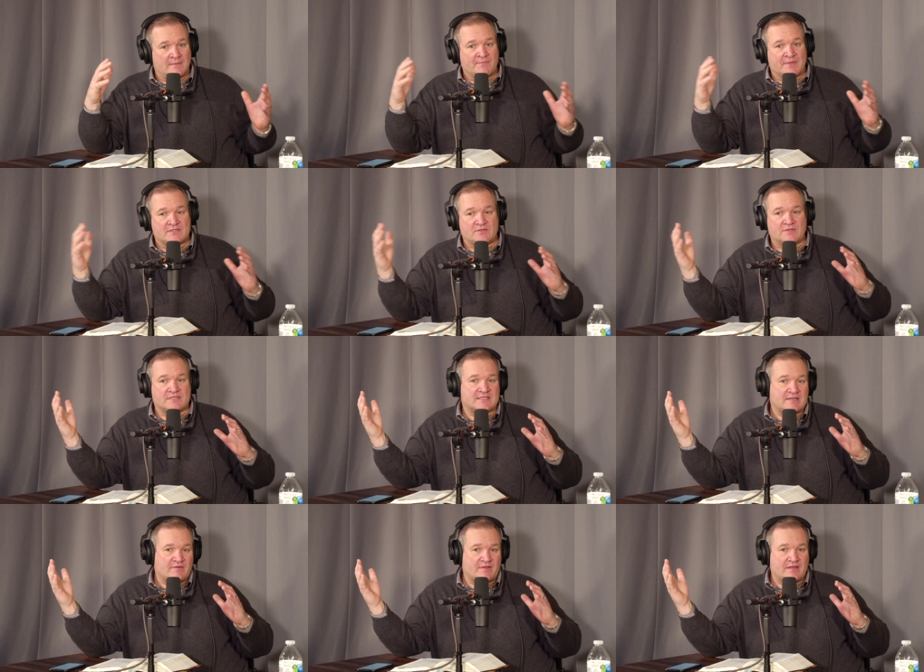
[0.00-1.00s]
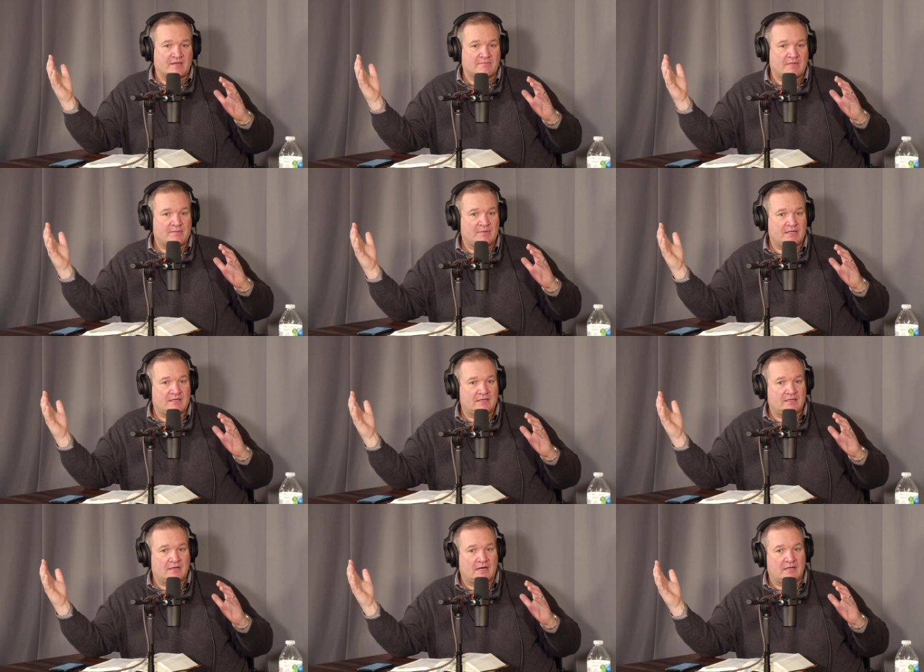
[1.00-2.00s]
so this is everything maybe
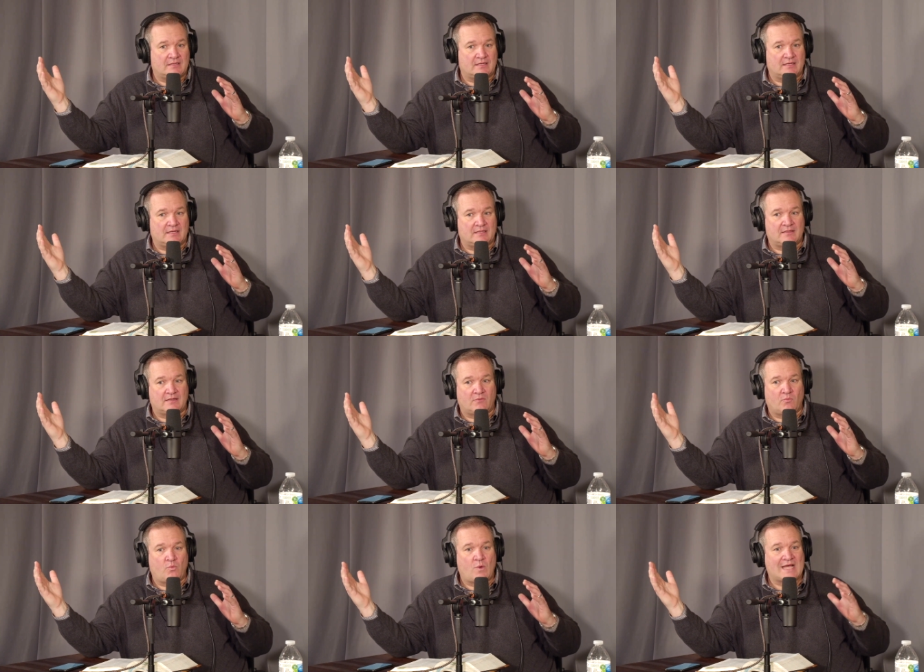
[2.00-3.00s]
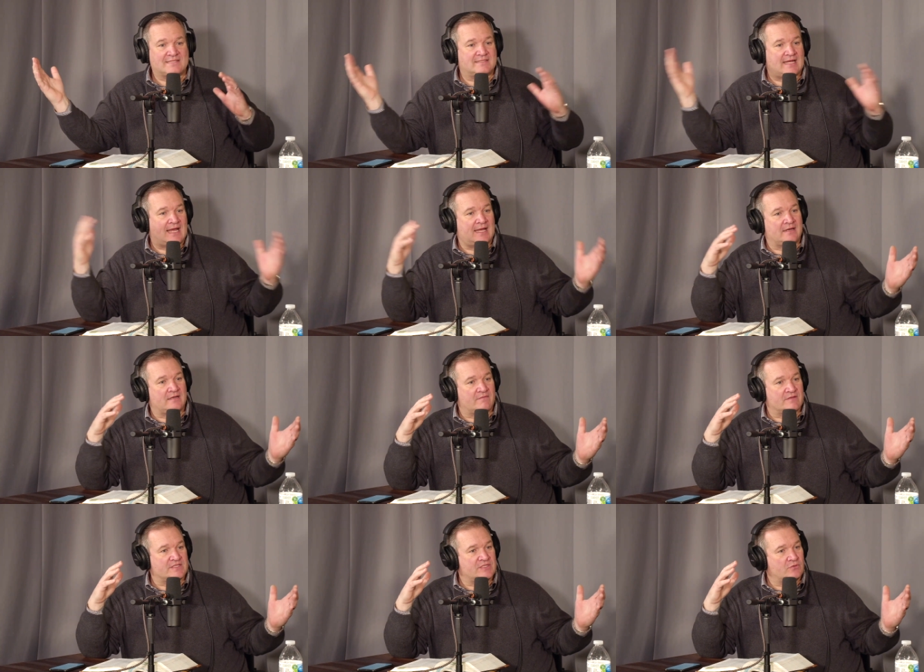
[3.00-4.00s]
on the, the west end of
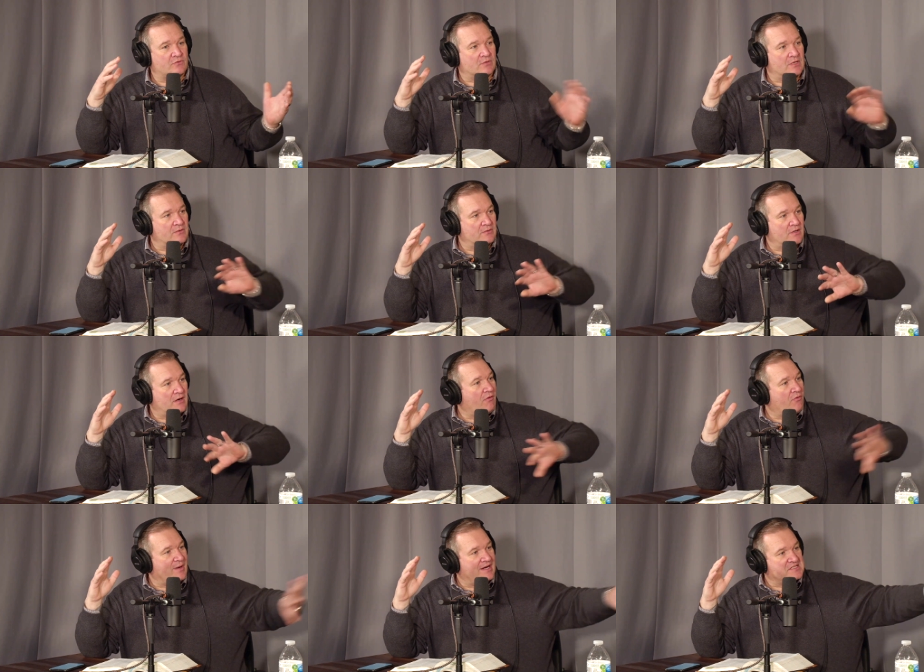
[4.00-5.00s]
the Silk Road all the way to